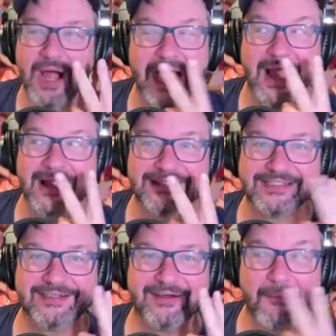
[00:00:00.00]
eyes
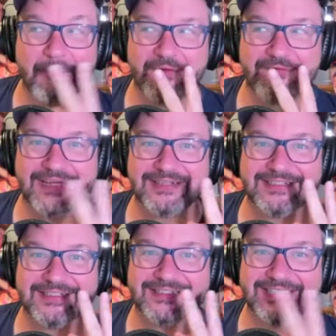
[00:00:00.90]
are moving
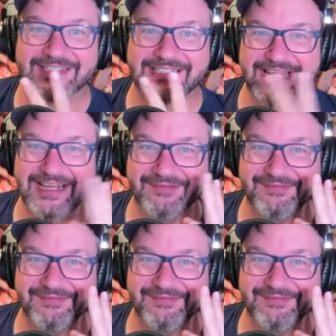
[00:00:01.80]
to see him. Oh